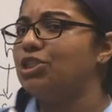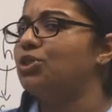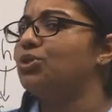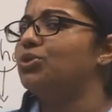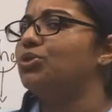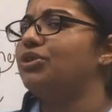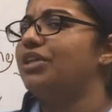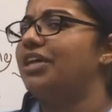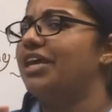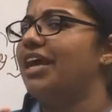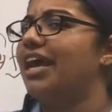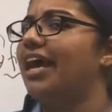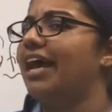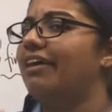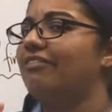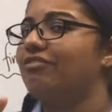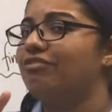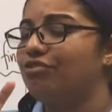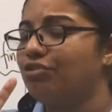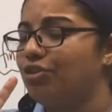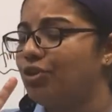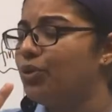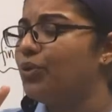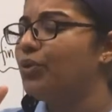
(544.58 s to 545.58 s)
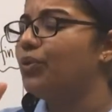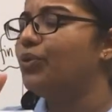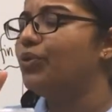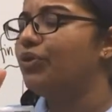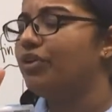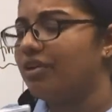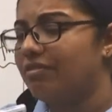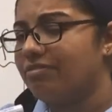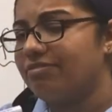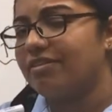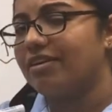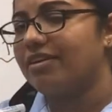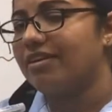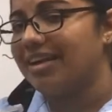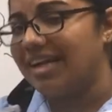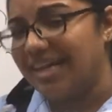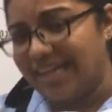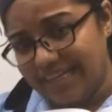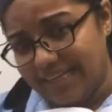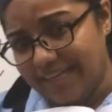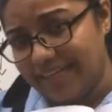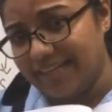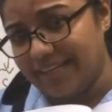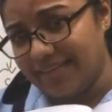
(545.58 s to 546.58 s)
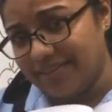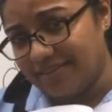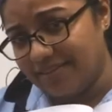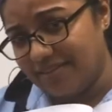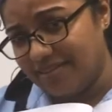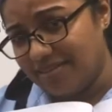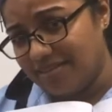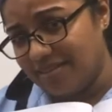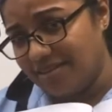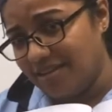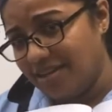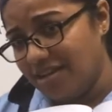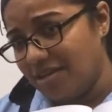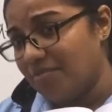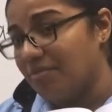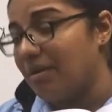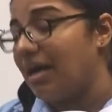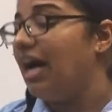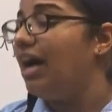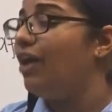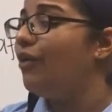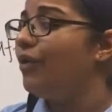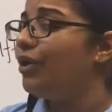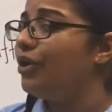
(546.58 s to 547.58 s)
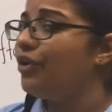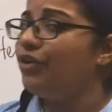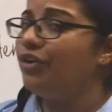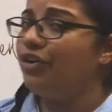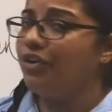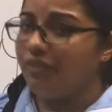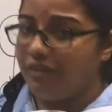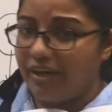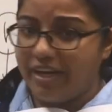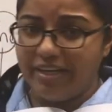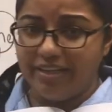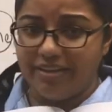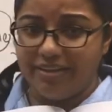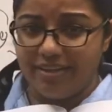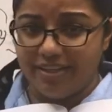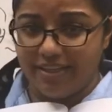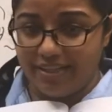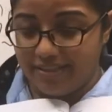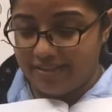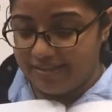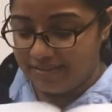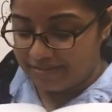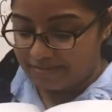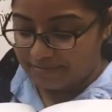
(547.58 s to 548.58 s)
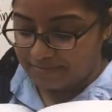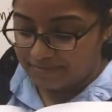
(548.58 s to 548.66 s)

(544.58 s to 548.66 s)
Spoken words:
2, they have 2 different ideas. But how are you going to write that?